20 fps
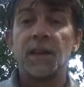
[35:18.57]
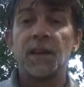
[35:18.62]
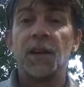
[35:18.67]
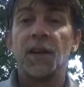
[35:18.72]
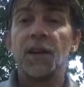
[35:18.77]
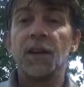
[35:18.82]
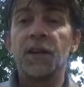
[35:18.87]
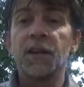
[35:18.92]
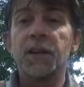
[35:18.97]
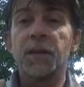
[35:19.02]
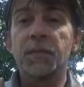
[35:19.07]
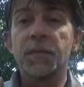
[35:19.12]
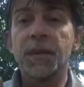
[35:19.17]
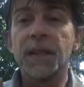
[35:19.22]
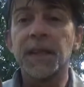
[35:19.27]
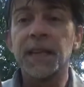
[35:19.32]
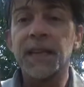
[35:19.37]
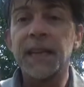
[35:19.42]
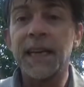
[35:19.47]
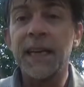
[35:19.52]
All
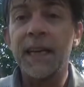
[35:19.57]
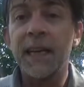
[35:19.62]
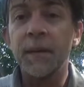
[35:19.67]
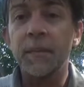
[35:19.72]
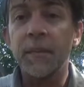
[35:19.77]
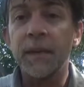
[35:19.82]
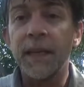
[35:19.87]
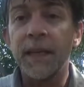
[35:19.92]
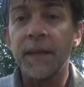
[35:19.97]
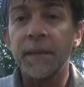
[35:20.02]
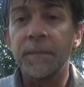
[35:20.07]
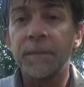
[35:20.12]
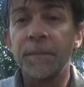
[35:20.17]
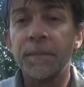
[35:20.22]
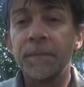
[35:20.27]
completely handmade.